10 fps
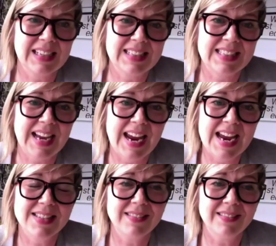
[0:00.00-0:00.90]
thing I'd say
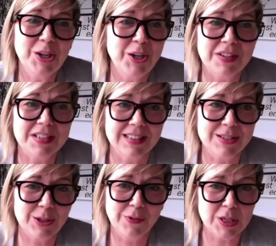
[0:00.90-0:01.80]
is none of us are going
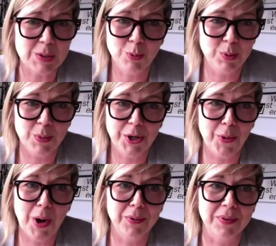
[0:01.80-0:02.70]
to solve this problem on
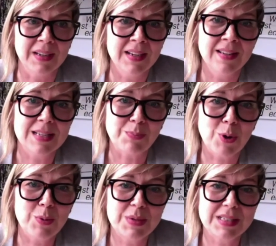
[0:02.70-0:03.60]
our own. This
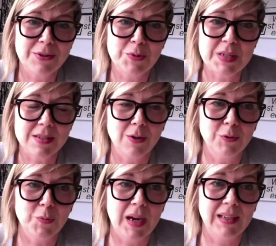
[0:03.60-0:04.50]
problem is going to be
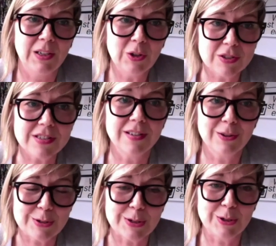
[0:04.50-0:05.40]
solved by lots and
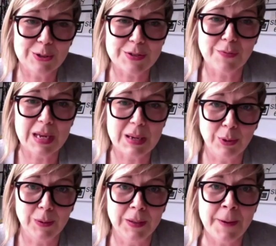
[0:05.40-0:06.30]
lots and lots of
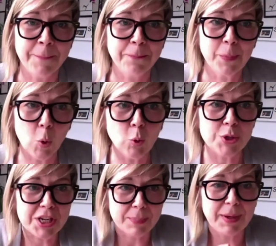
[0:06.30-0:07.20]
people
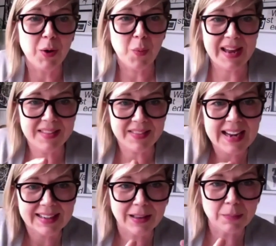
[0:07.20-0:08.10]
all chipping away at
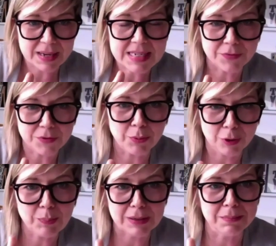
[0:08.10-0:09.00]
their little bit of the
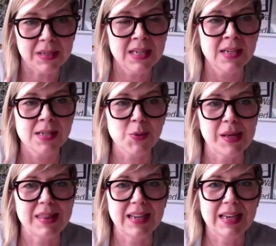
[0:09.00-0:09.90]
problem. So
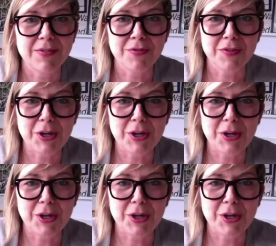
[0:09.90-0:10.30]
I think if